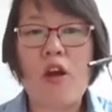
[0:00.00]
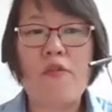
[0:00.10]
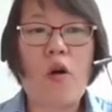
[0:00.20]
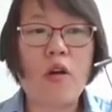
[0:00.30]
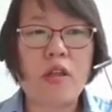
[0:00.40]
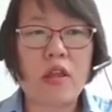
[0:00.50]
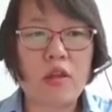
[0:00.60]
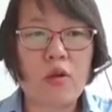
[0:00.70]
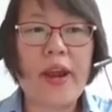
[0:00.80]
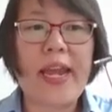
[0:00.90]
for
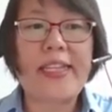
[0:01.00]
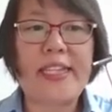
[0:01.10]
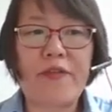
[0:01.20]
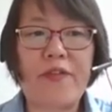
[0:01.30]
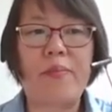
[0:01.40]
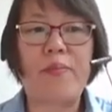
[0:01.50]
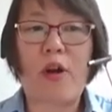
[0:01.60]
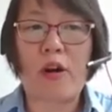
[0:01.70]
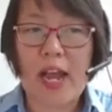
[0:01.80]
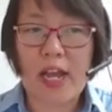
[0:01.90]
3 different
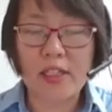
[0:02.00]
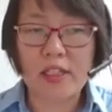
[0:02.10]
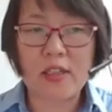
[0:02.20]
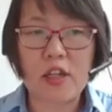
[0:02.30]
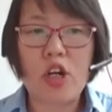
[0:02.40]
products,